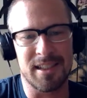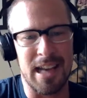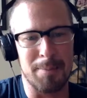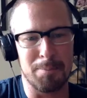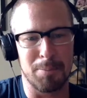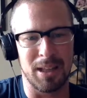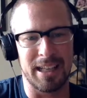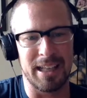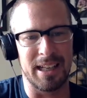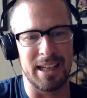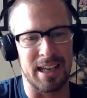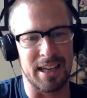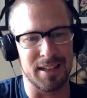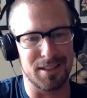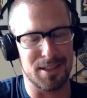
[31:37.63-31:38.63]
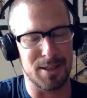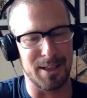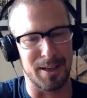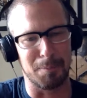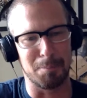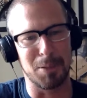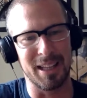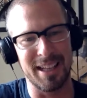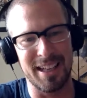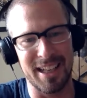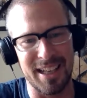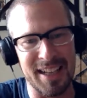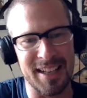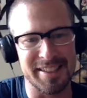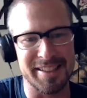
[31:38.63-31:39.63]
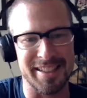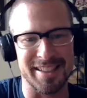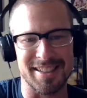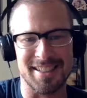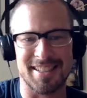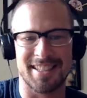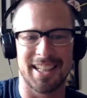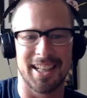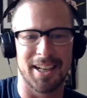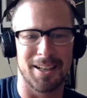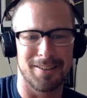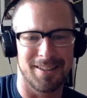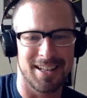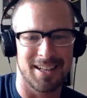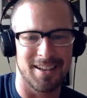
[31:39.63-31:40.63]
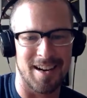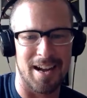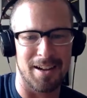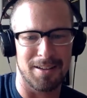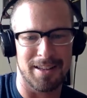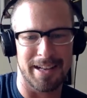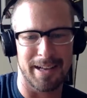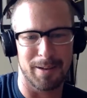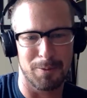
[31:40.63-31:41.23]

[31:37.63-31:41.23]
not bleeding edge. Bleeding edge is they're out there.